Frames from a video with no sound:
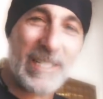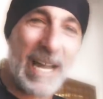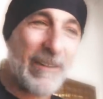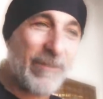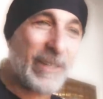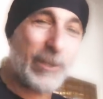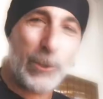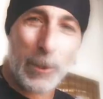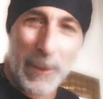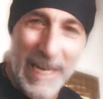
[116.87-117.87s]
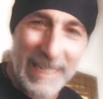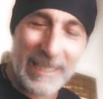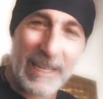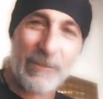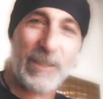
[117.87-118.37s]
I feel your pain
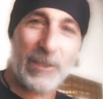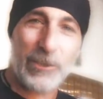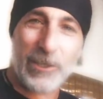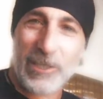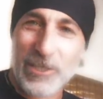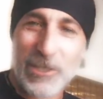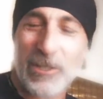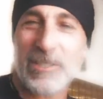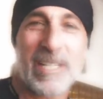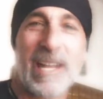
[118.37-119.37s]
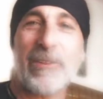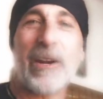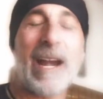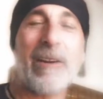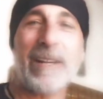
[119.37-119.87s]
and I feel your concerns in
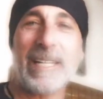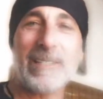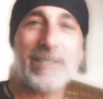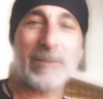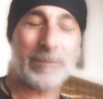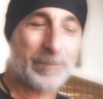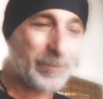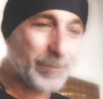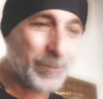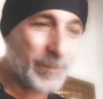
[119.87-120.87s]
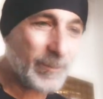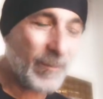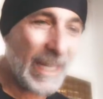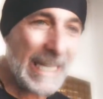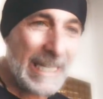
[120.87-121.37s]
other areas
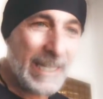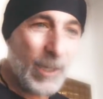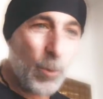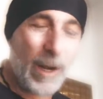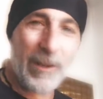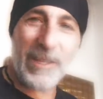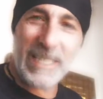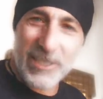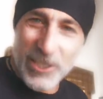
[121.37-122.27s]
where these